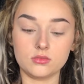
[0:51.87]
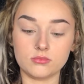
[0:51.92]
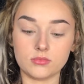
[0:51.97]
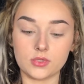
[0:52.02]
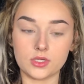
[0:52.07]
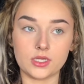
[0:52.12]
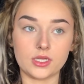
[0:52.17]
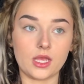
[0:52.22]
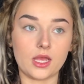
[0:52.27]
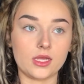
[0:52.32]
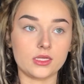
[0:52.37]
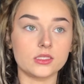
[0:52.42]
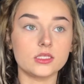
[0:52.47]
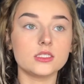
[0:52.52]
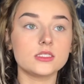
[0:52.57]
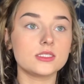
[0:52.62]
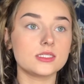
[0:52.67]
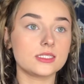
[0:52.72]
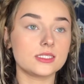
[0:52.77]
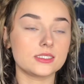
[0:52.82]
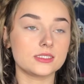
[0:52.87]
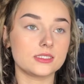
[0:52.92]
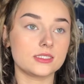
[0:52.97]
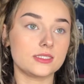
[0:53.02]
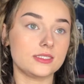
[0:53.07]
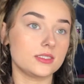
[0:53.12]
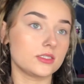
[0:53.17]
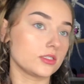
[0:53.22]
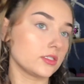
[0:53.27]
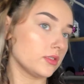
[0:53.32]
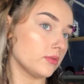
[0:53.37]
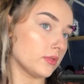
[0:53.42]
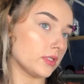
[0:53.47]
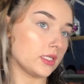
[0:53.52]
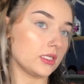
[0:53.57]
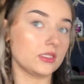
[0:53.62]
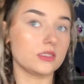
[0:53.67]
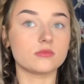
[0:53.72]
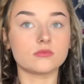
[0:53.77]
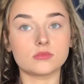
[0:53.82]
eyelids in concealer when
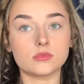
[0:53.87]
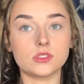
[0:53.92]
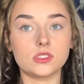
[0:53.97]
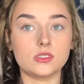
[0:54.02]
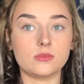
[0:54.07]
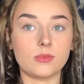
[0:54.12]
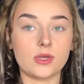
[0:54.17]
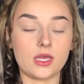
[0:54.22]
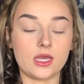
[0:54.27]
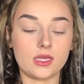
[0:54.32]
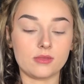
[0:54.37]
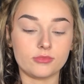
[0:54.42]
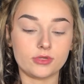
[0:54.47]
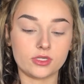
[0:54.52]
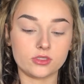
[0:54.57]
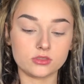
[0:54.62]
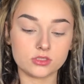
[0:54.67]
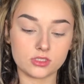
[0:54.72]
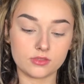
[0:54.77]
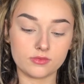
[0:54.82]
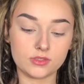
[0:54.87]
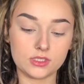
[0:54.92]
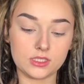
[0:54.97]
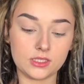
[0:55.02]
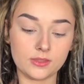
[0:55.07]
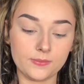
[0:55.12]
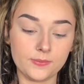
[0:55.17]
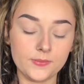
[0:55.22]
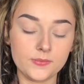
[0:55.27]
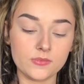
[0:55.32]
I did my eyebrows and everything.